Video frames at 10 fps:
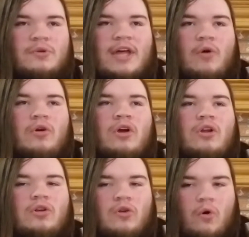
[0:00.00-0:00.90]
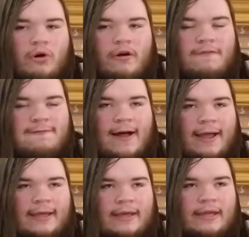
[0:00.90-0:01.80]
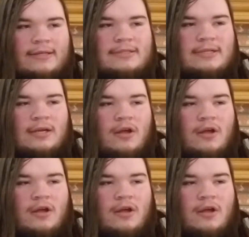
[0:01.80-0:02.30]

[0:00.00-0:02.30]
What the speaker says: without glorifying it.